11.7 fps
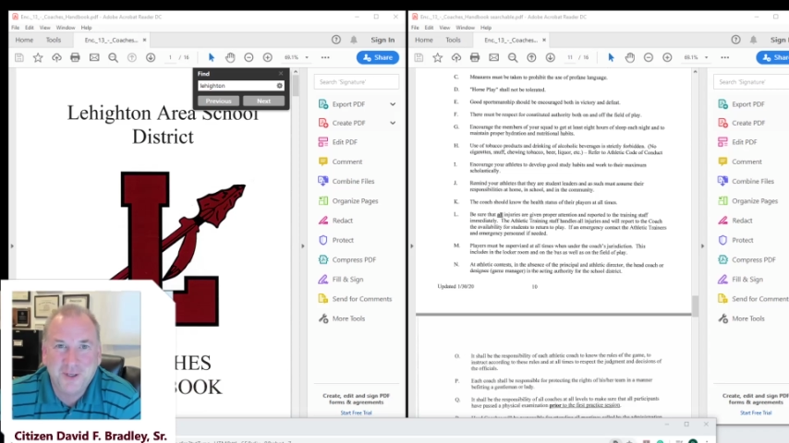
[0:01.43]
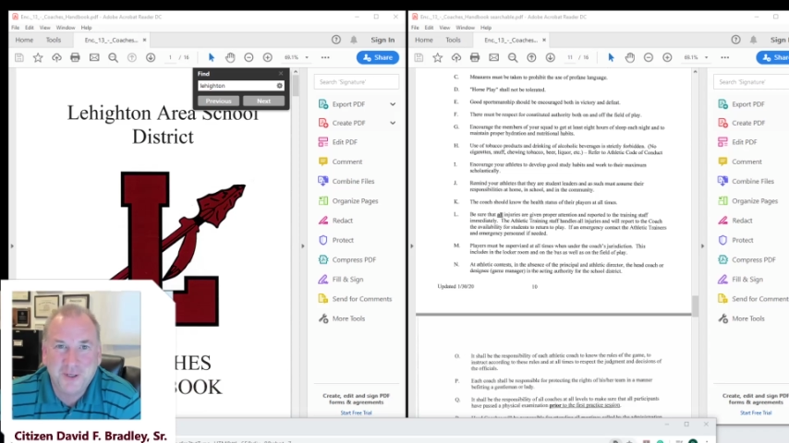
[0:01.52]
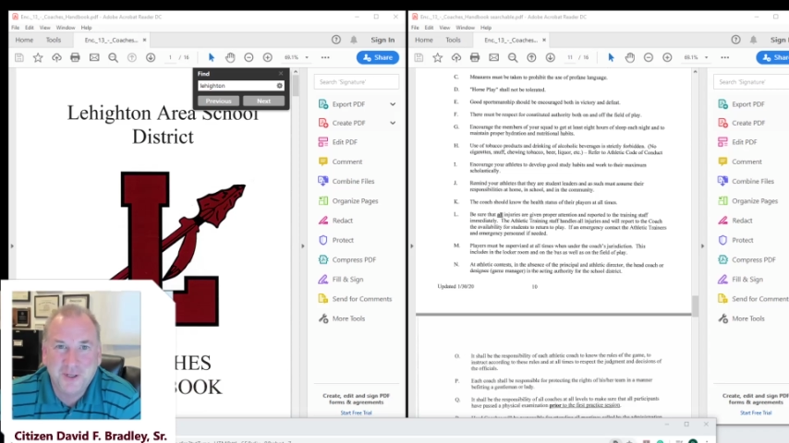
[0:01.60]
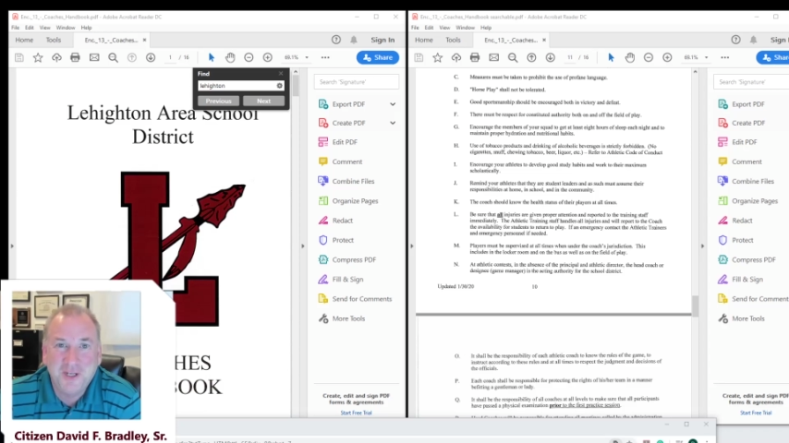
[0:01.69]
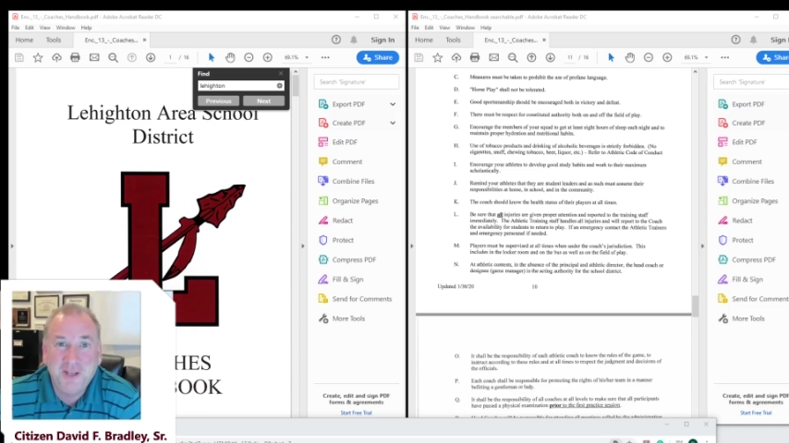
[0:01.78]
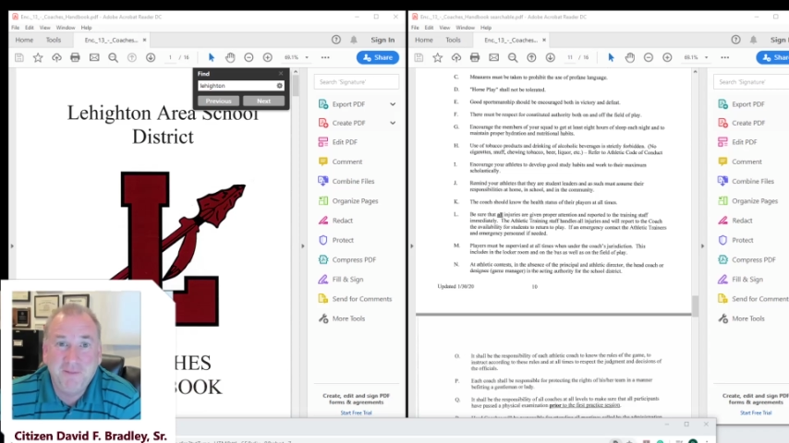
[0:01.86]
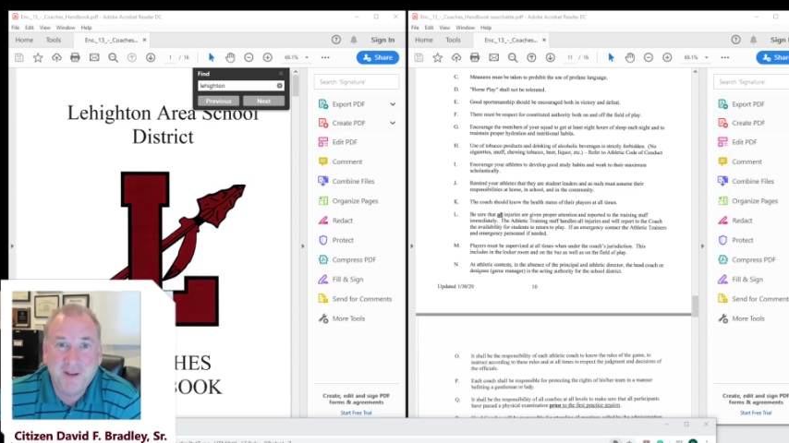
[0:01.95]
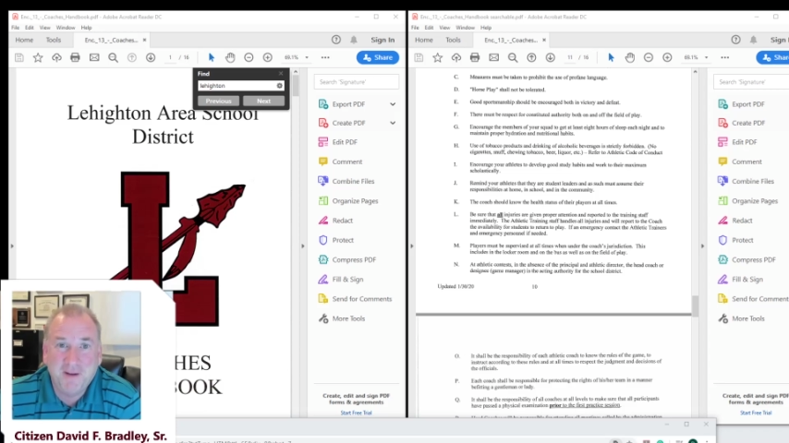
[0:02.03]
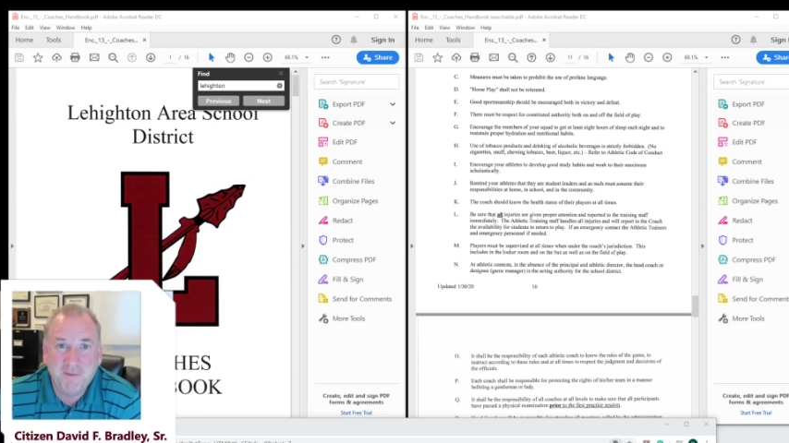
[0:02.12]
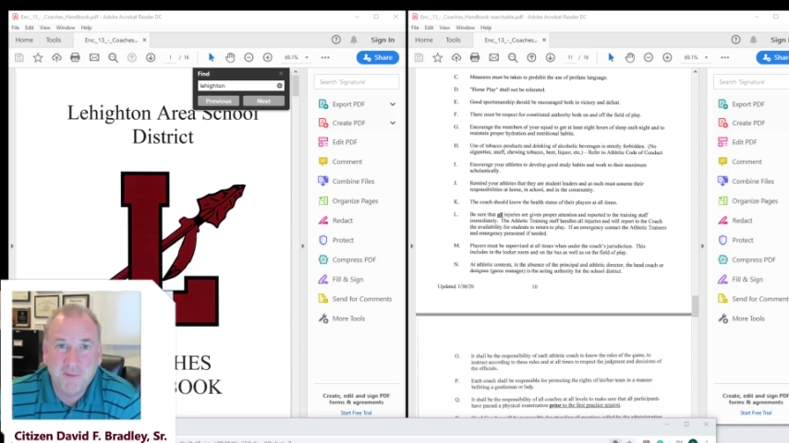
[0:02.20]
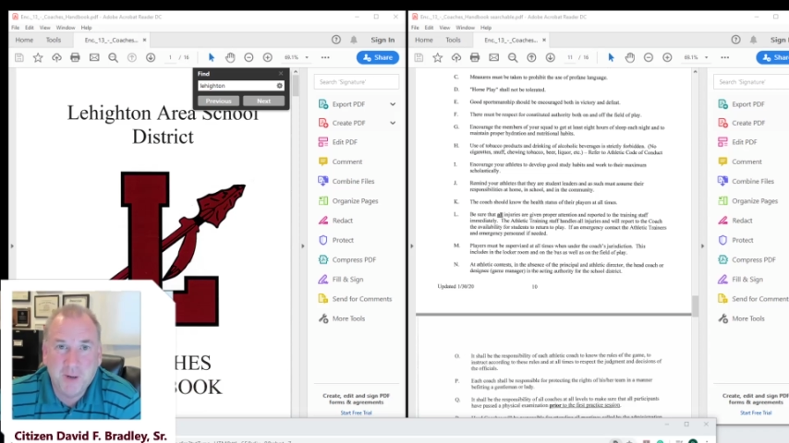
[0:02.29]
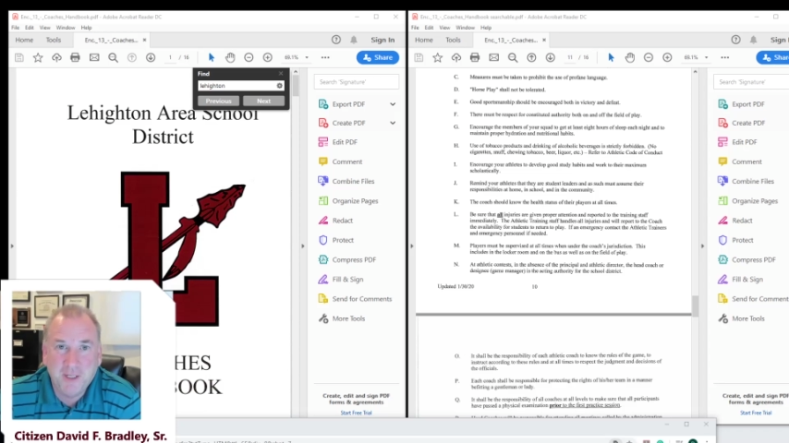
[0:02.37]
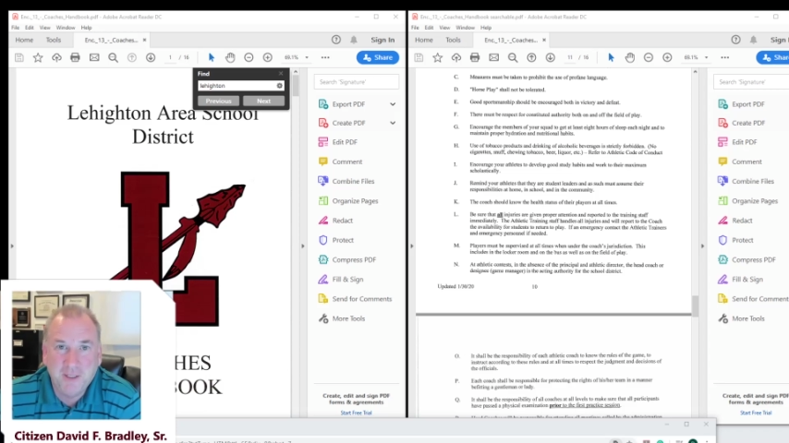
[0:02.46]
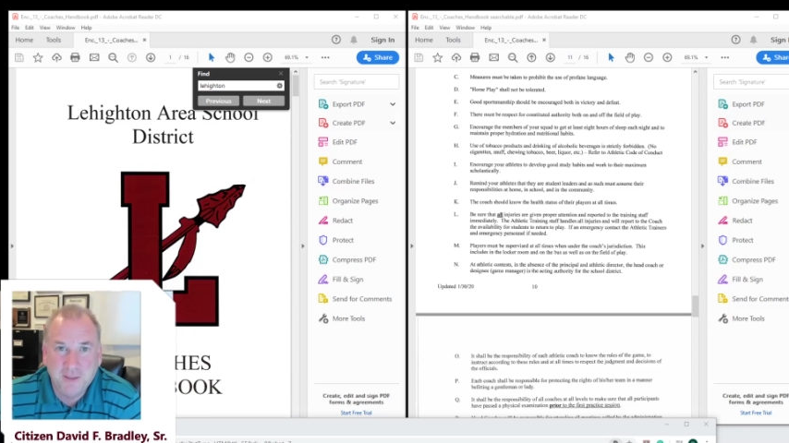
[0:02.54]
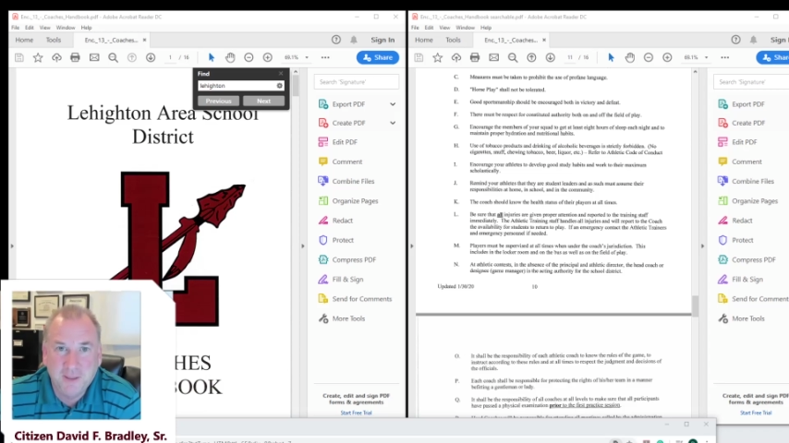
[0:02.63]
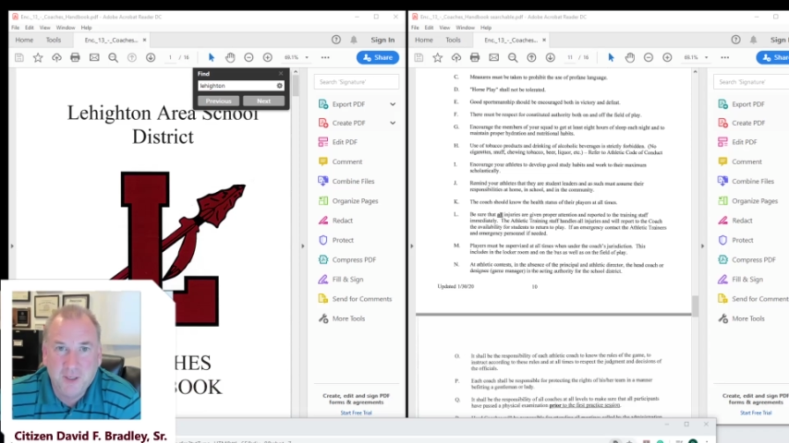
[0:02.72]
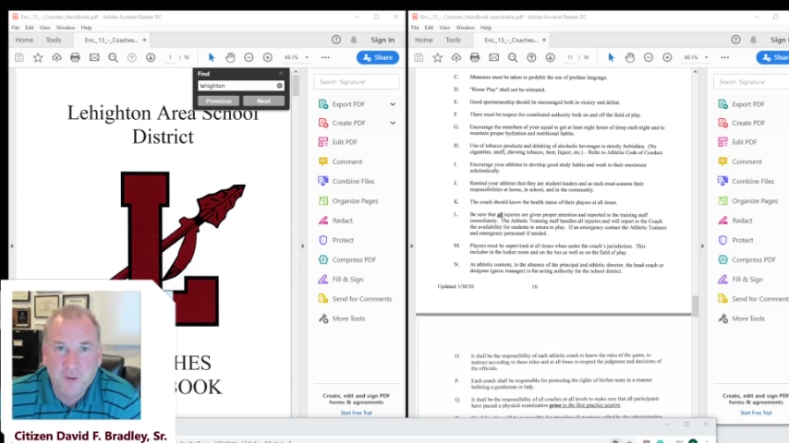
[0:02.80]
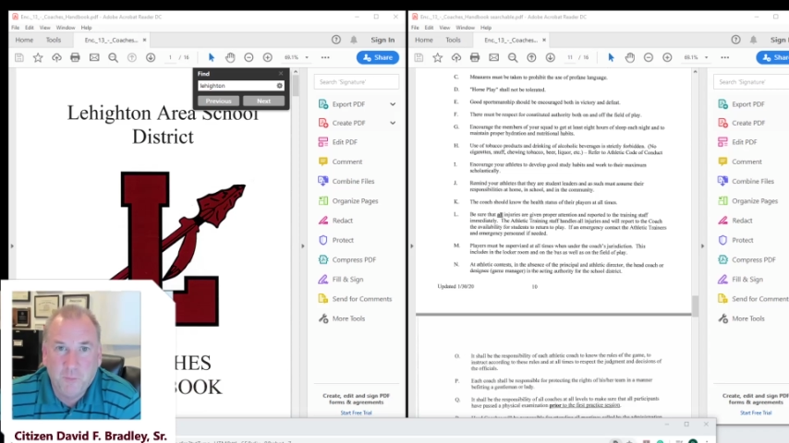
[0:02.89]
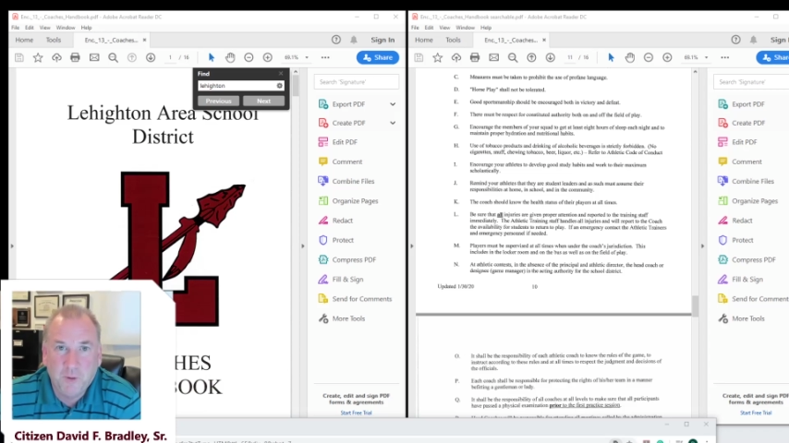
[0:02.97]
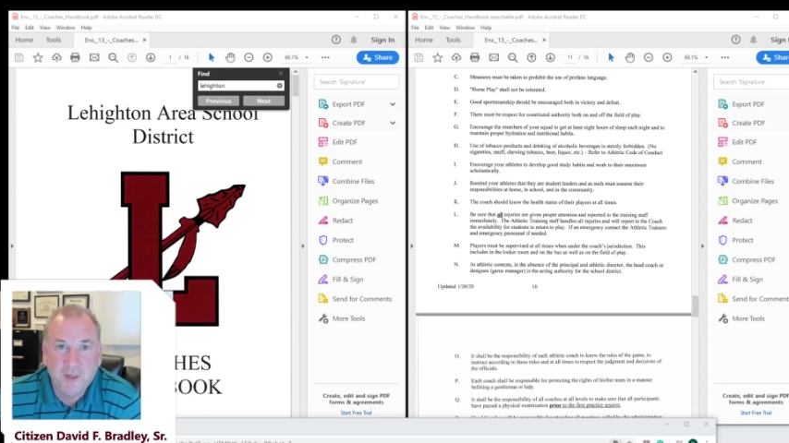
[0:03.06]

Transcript: Good evening, everybody. We're